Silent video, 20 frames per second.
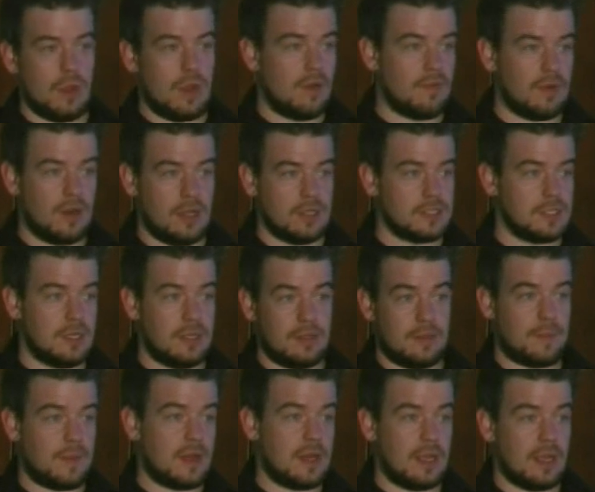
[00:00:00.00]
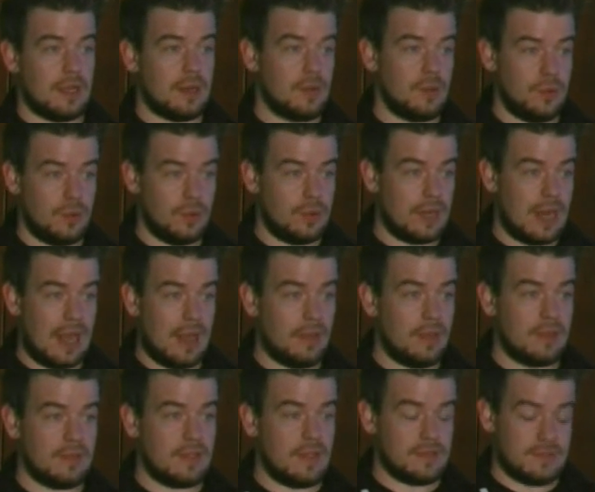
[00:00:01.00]
whatever else in it, depending on who and how
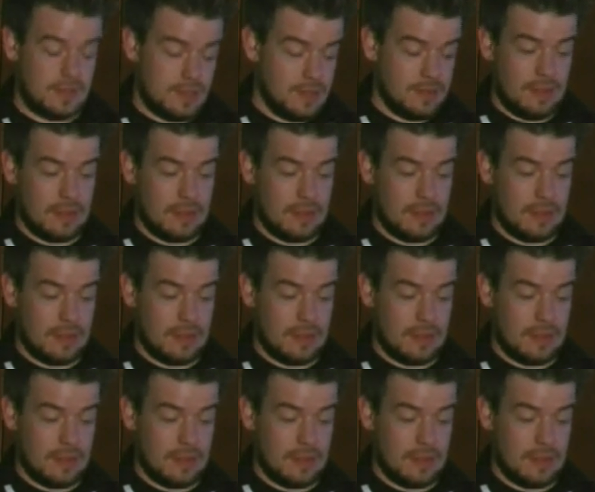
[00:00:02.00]
they tested it.